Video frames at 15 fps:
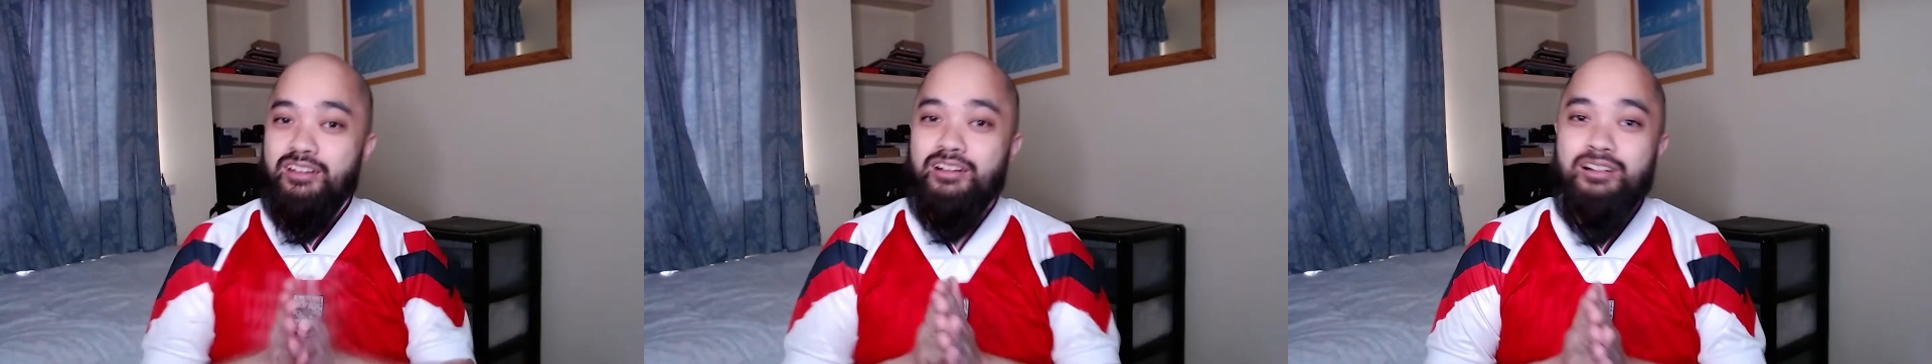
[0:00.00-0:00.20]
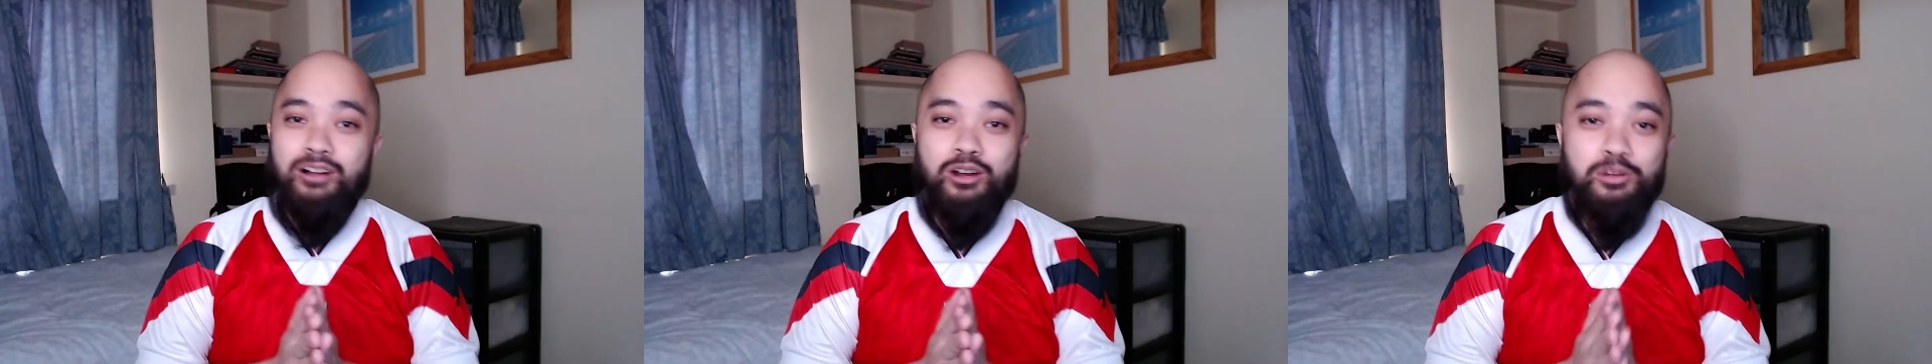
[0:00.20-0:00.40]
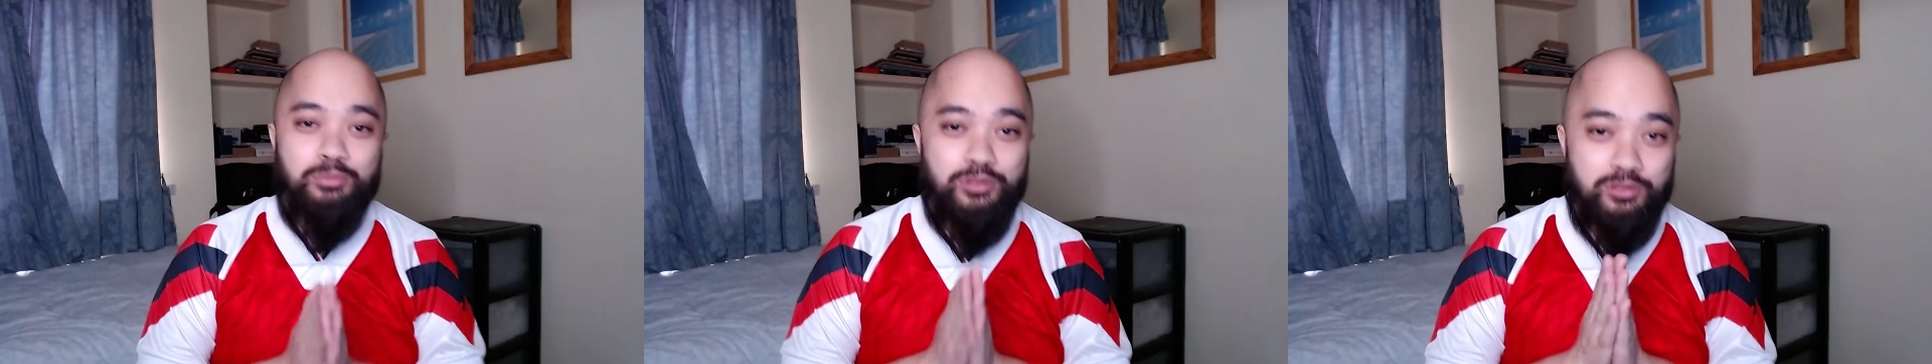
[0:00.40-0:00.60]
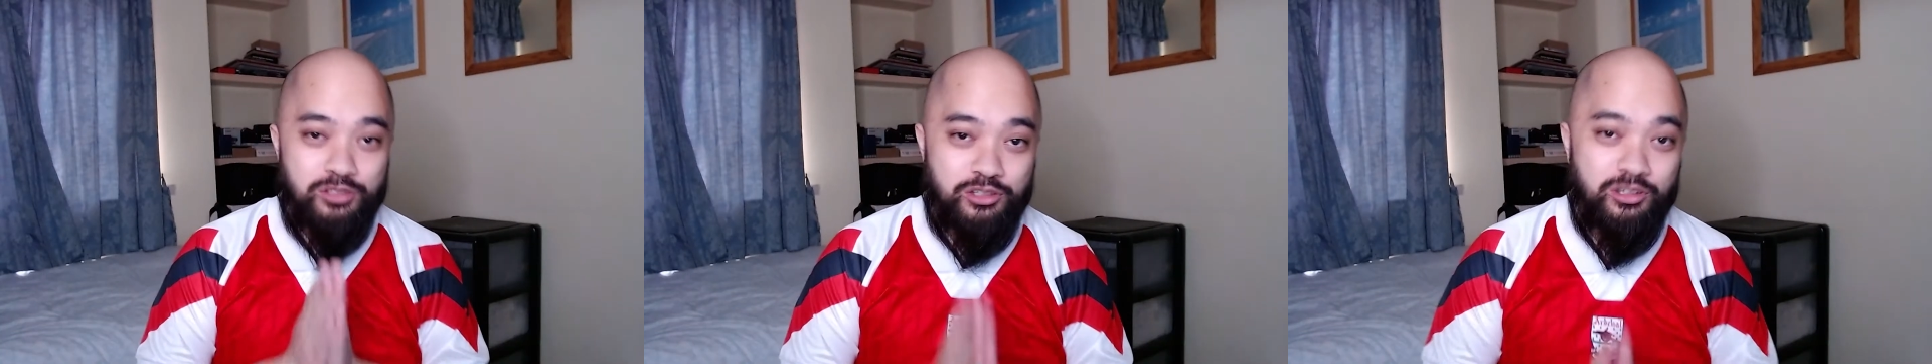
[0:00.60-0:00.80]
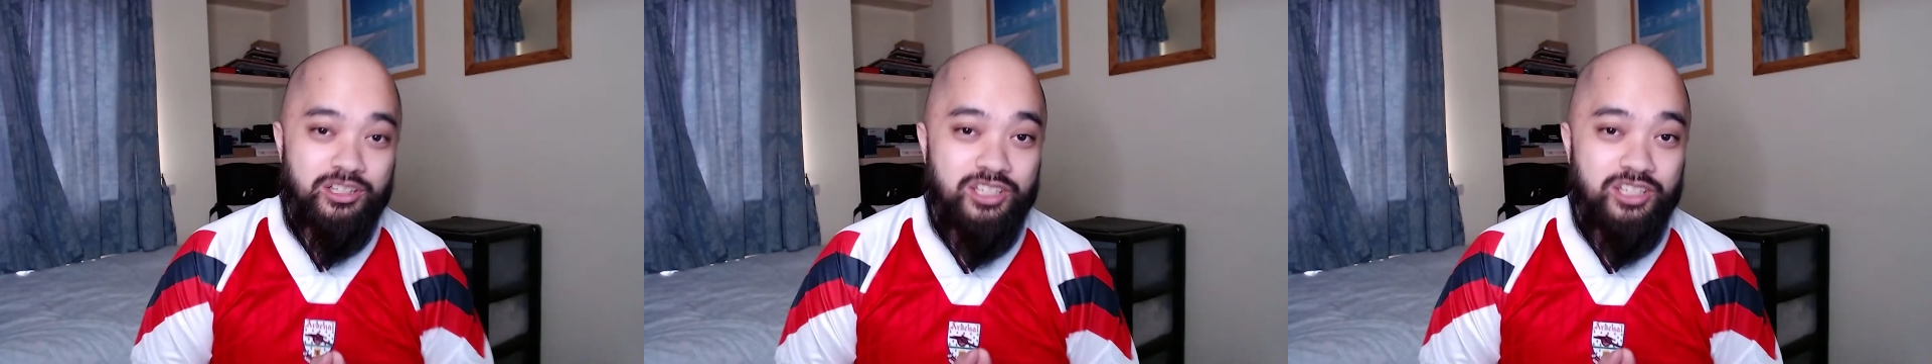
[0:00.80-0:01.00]
Hope you
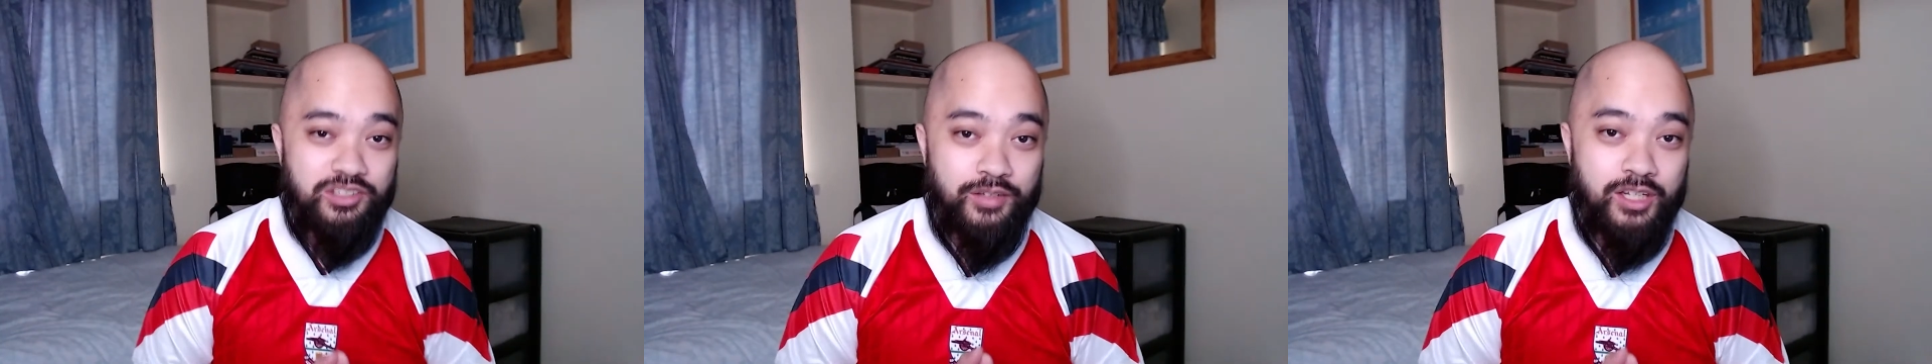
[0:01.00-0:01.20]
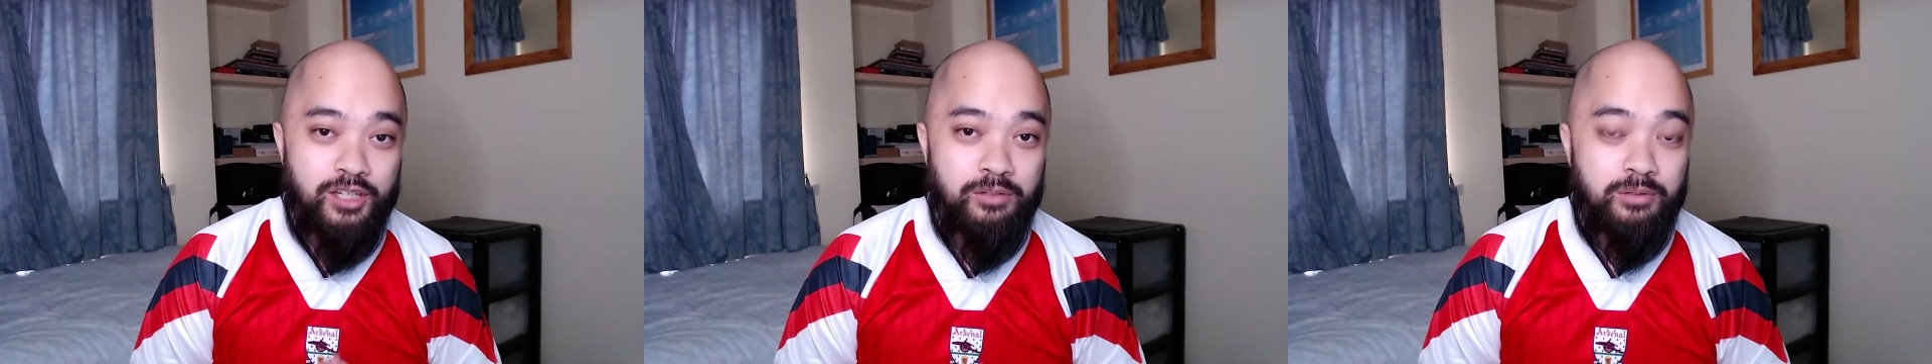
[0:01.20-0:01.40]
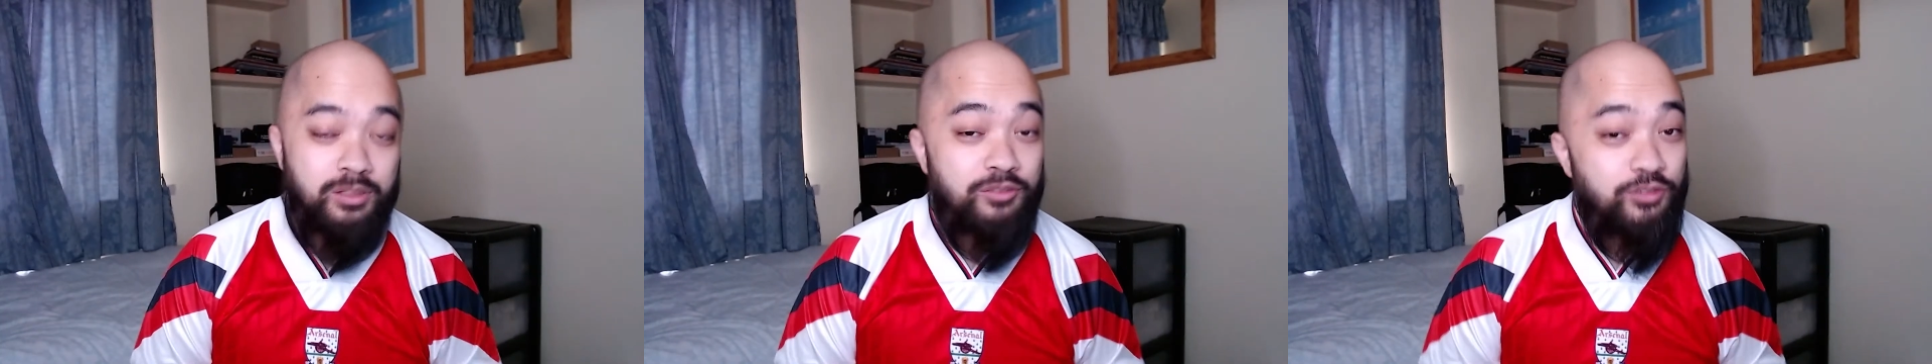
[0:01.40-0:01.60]
enjoyed this video. And if